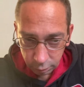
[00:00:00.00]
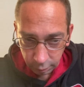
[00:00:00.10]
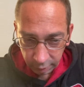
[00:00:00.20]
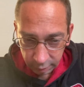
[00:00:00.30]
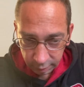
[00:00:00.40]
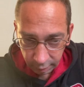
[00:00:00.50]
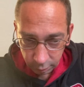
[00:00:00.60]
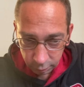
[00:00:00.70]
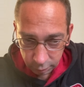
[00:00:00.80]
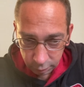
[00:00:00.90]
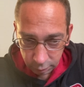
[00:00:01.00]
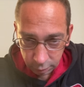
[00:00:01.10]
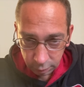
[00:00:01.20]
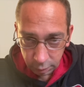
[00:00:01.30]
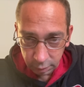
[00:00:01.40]
write it down,
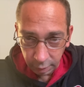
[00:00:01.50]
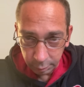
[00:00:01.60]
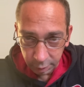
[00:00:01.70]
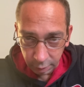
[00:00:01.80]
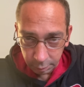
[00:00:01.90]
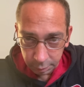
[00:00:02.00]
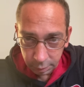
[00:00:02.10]
type it up.